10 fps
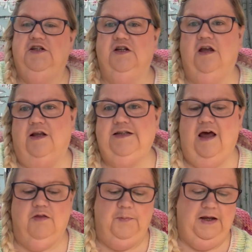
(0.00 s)
cut
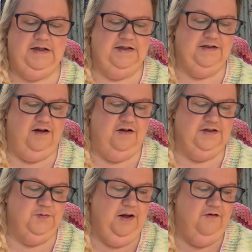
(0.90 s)
out the pieces
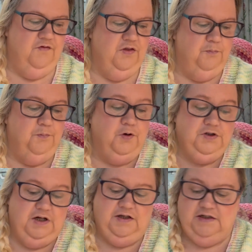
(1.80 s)
last week for the
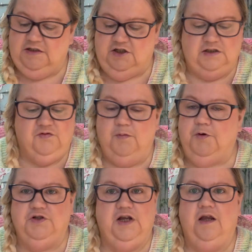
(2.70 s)
body. This is just for the
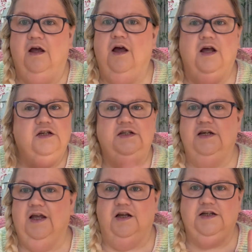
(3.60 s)
body,
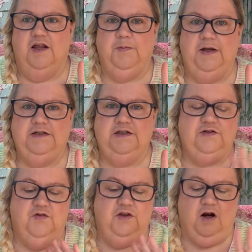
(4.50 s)
didn't cut out the pieces
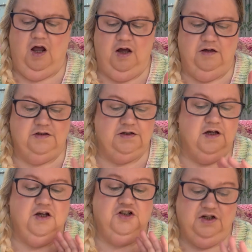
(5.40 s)
for the clothes,
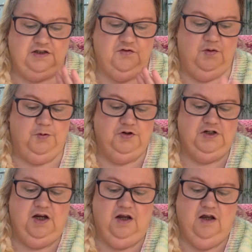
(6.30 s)
just for the
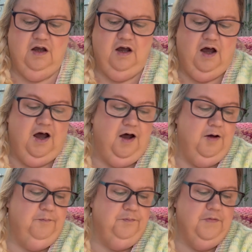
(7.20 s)
body.
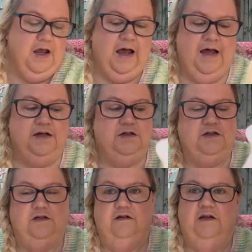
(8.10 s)

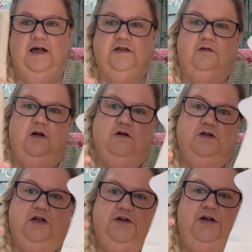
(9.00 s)
And that's all I got done.